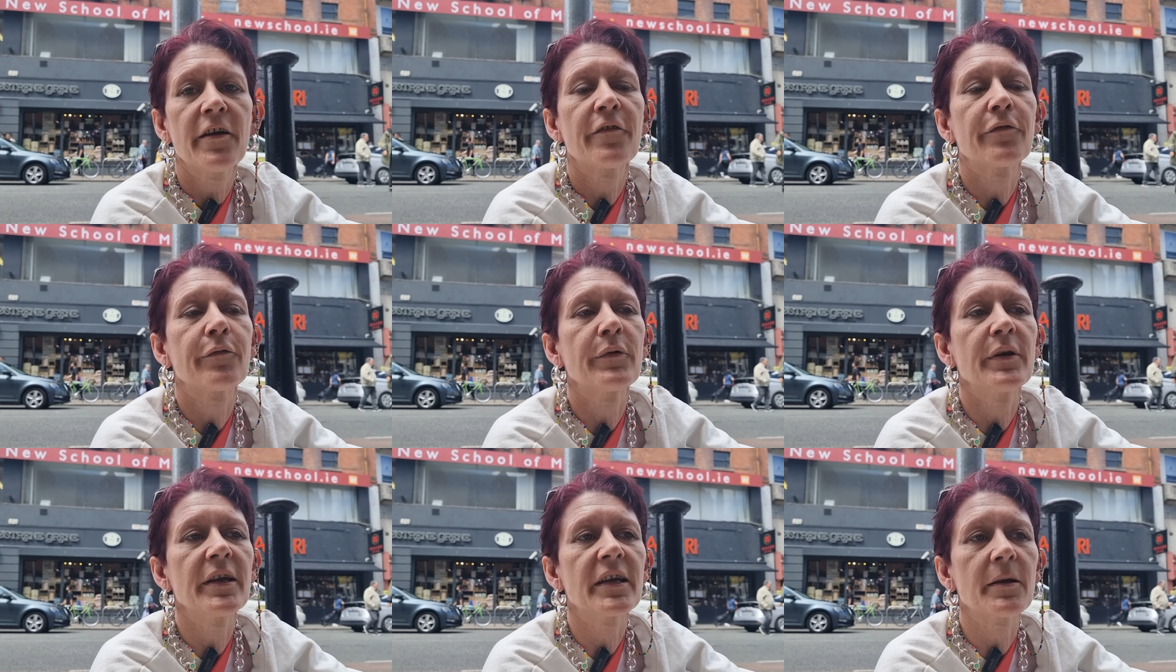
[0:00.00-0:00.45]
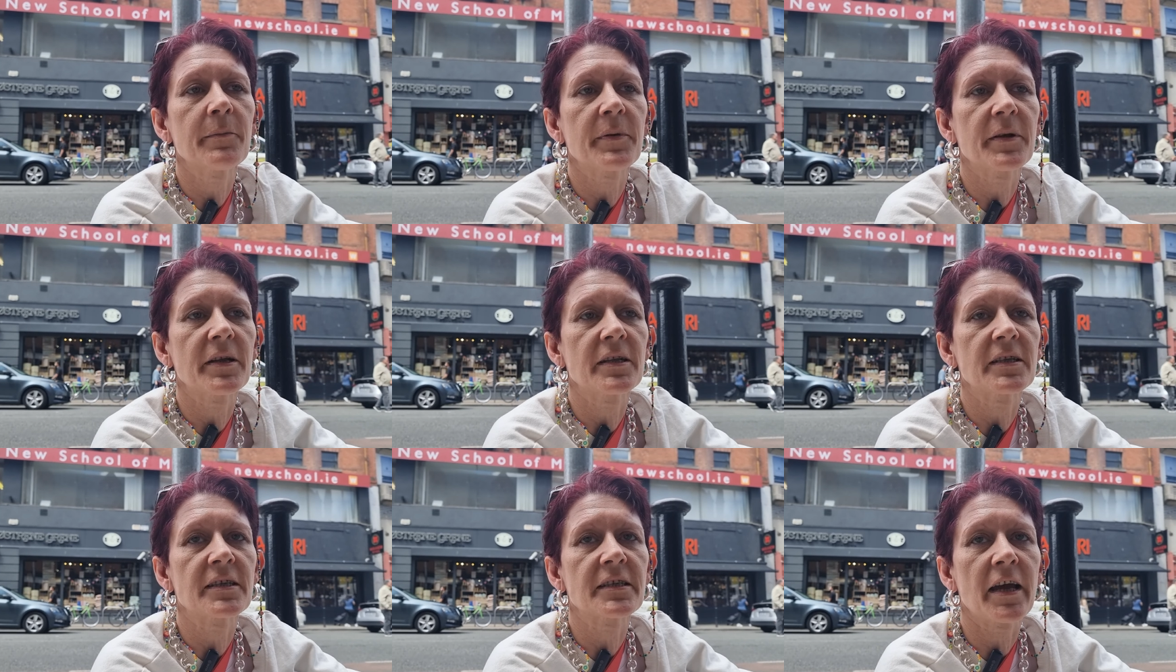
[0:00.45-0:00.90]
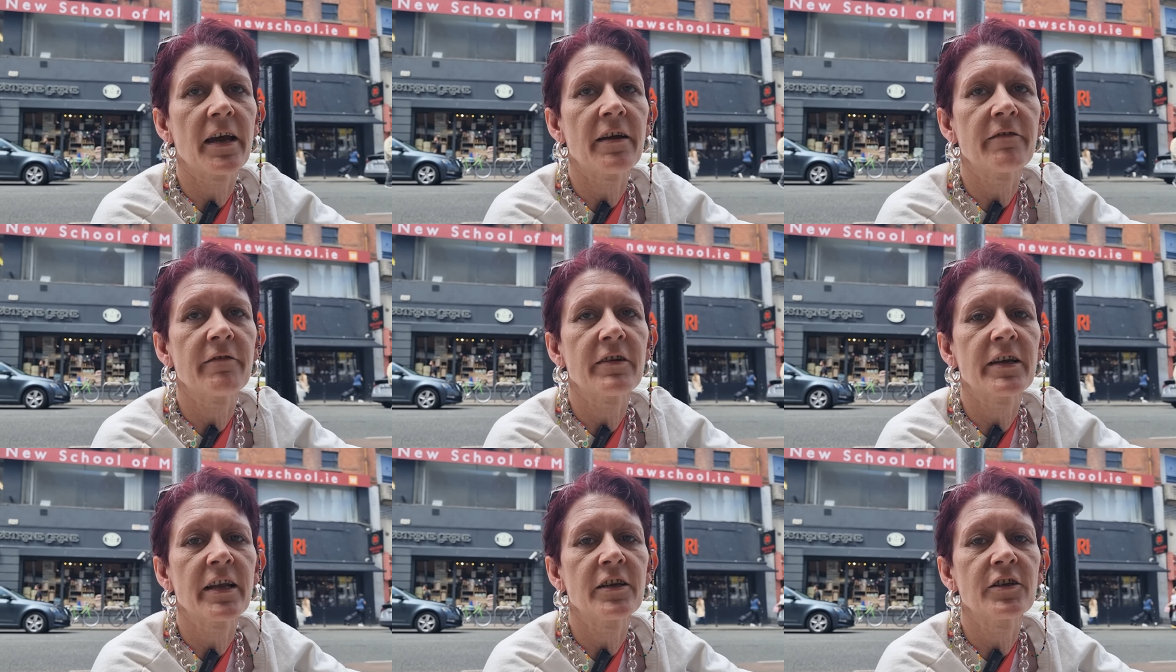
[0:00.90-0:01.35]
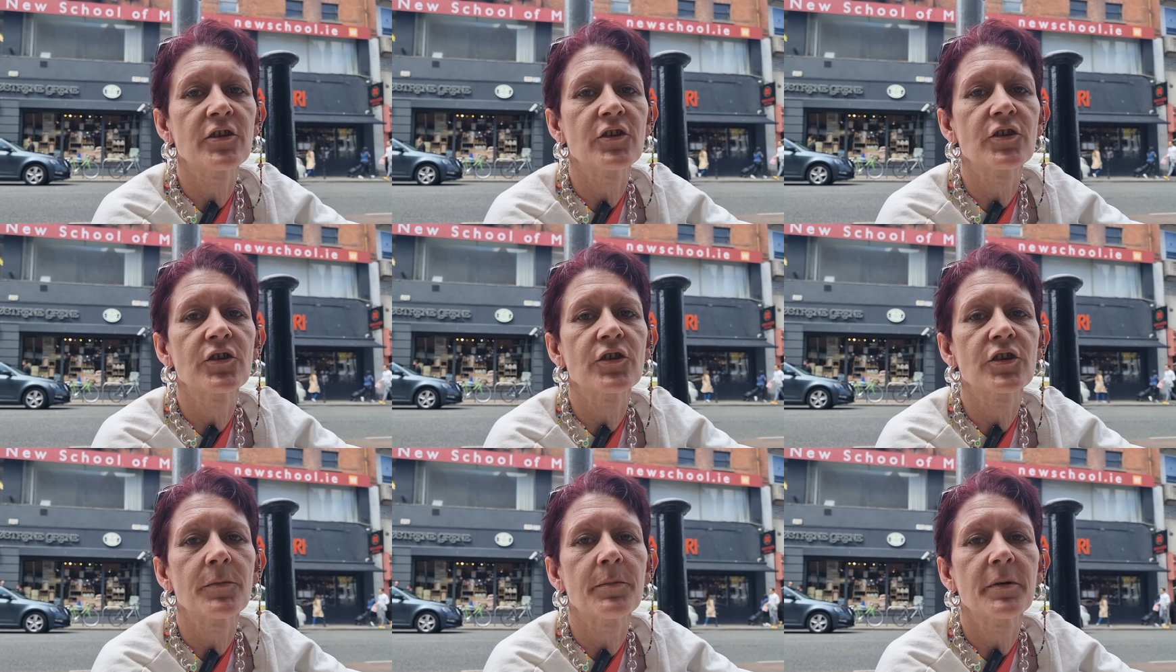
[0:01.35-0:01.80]
If we can build how, our
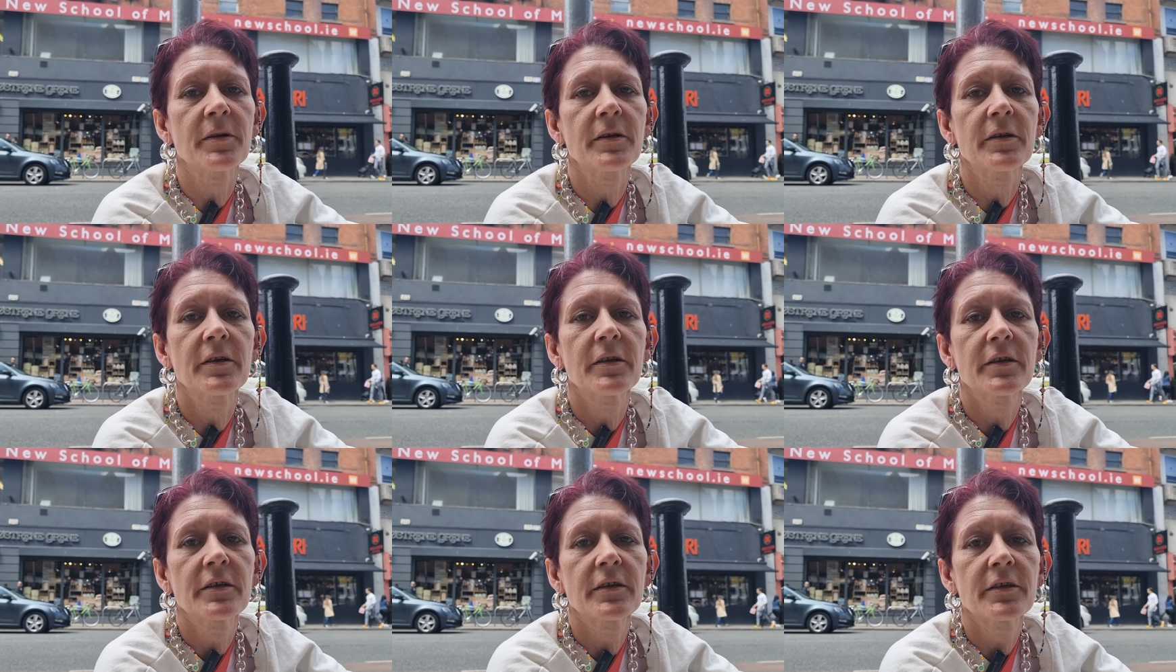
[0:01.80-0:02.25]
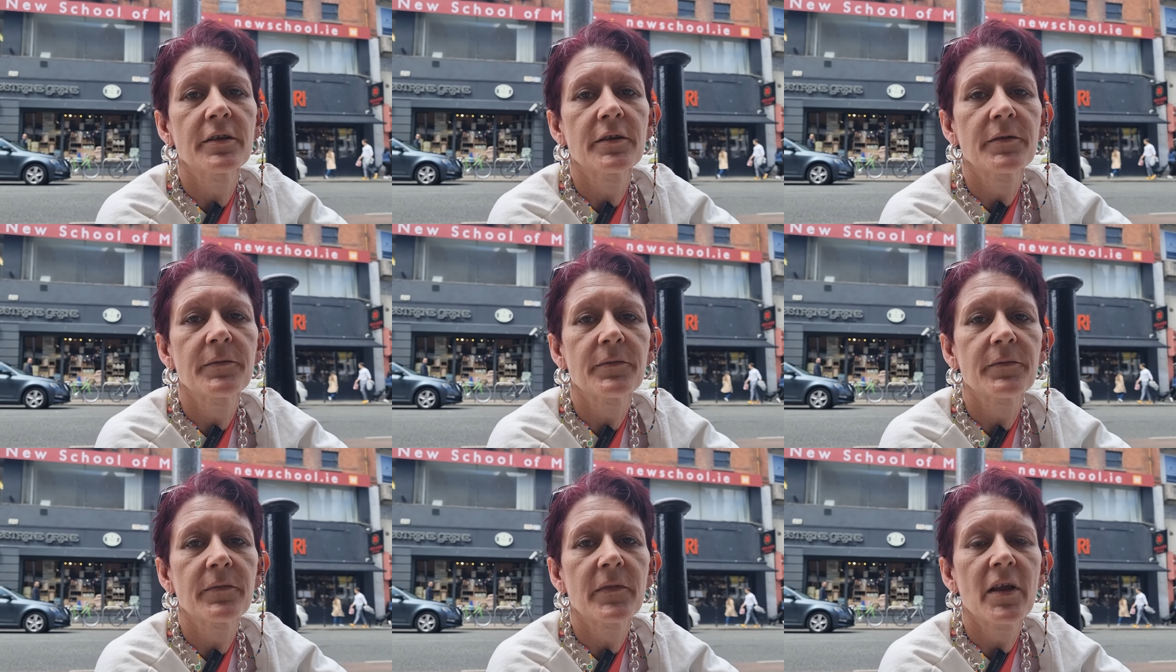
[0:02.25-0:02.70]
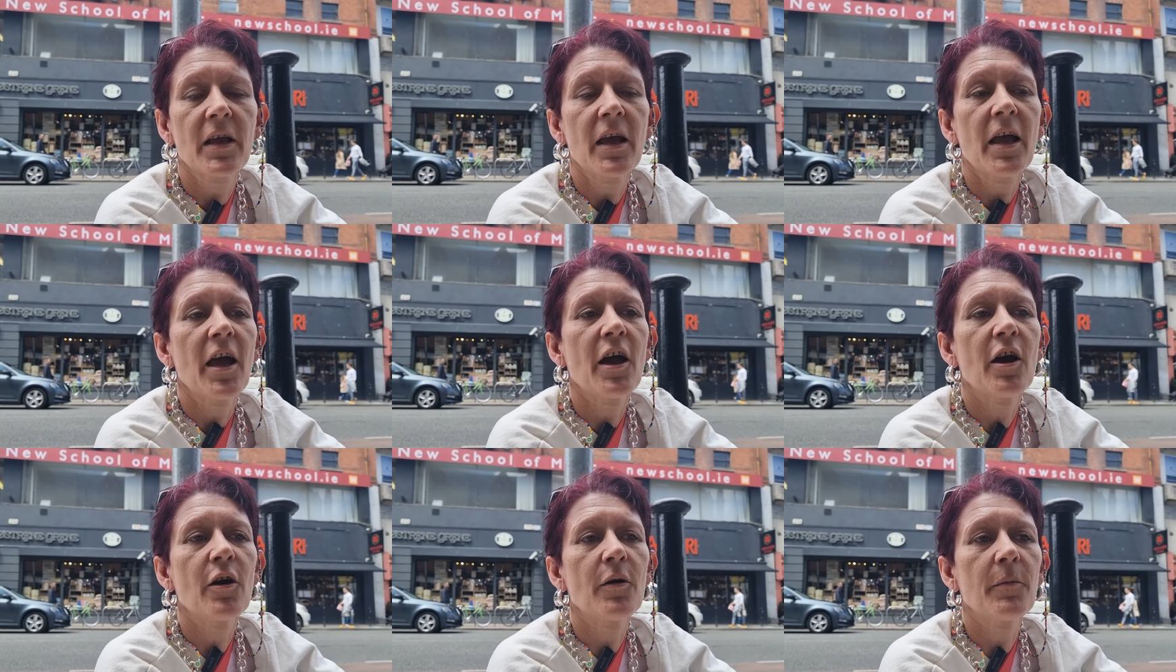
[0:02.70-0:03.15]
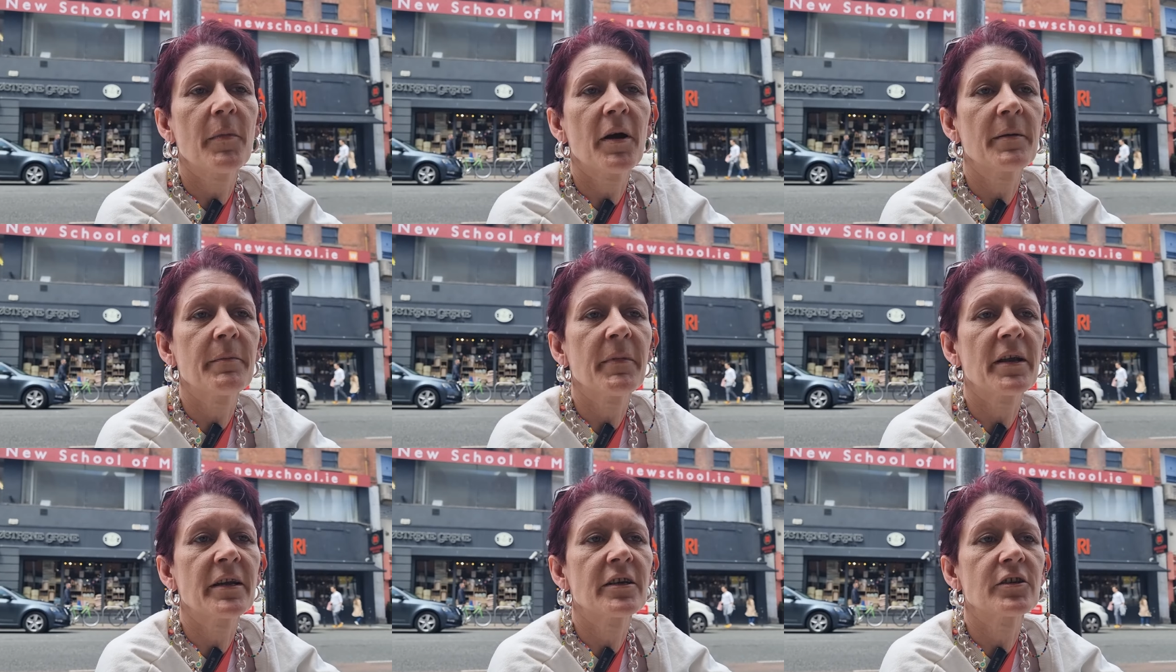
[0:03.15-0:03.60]
relationship. How are you managing at the moment? How am
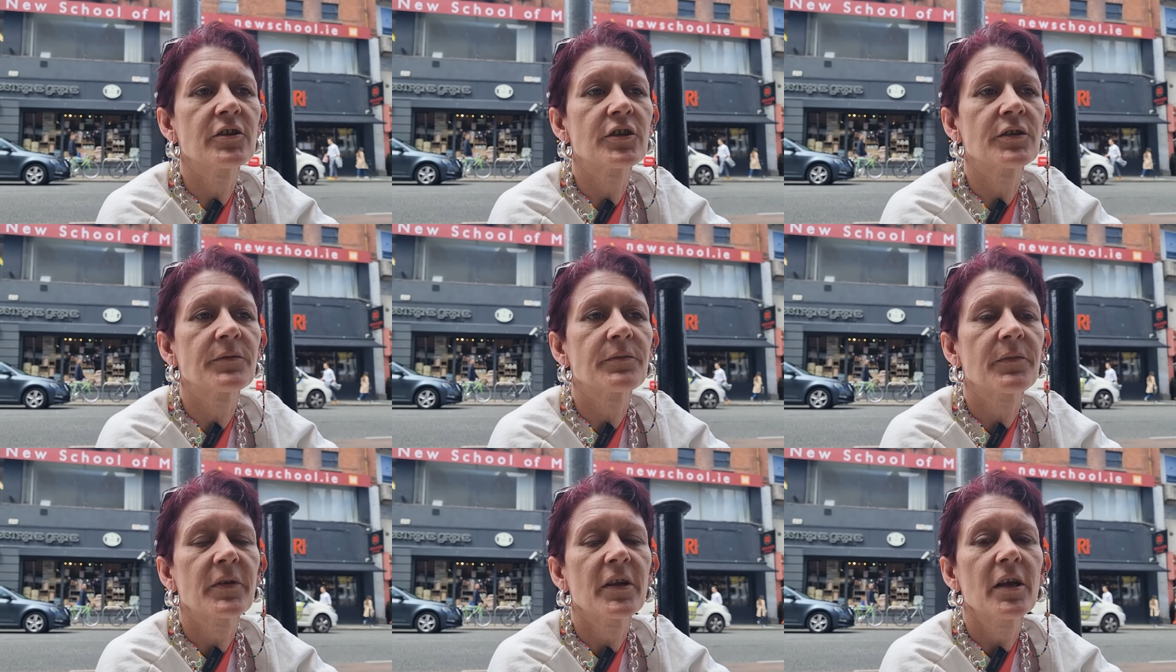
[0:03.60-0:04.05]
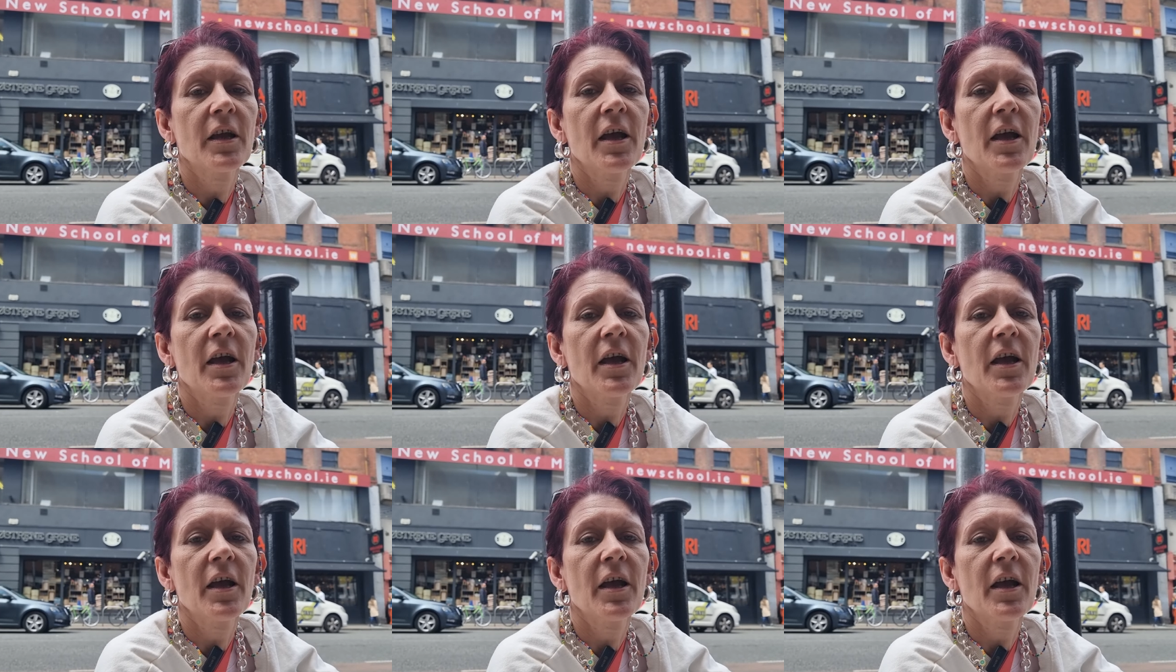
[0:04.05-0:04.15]
I, I managing?